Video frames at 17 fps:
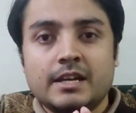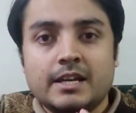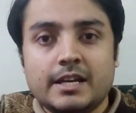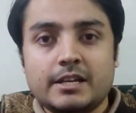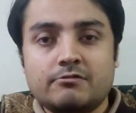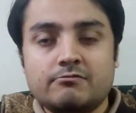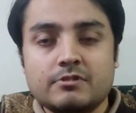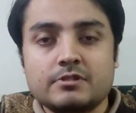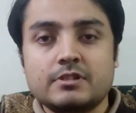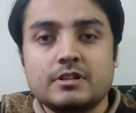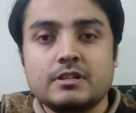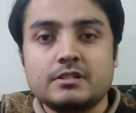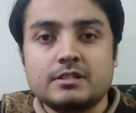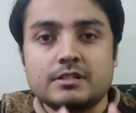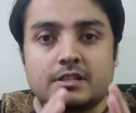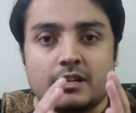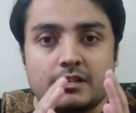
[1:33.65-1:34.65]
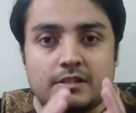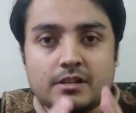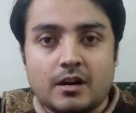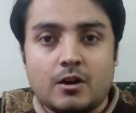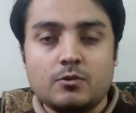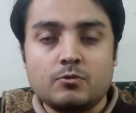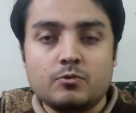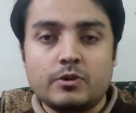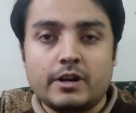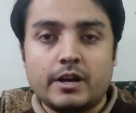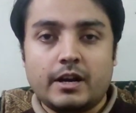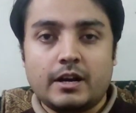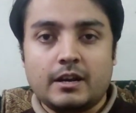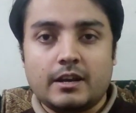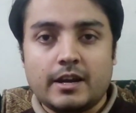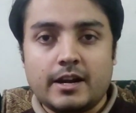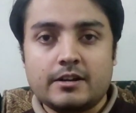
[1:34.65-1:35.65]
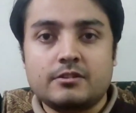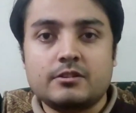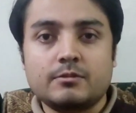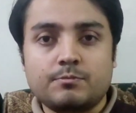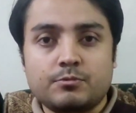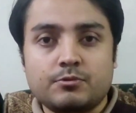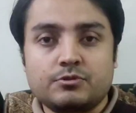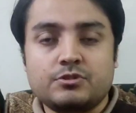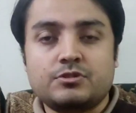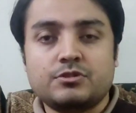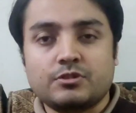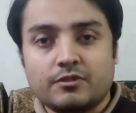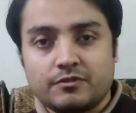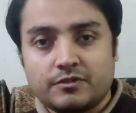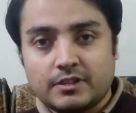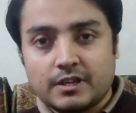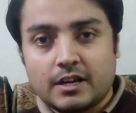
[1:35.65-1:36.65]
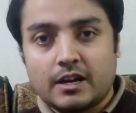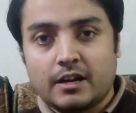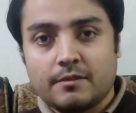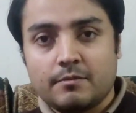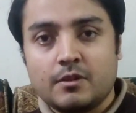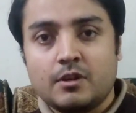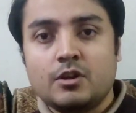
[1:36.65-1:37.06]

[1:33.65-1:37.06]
it results in the downward and lateral position of the eye.